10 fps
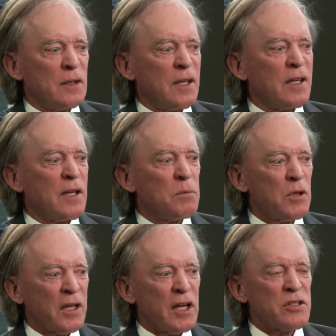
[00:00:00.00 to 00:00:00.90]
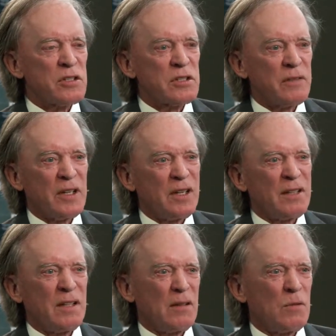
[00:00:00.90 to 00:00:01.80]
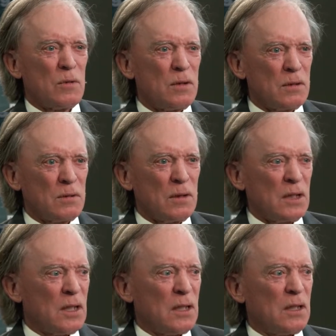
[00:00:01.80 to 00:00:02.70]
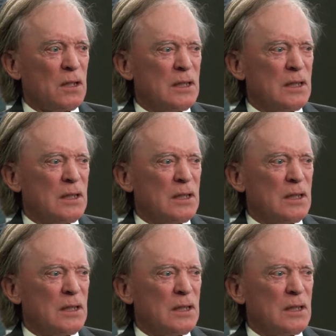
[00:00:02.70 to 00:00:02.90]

the implications of that down the road. I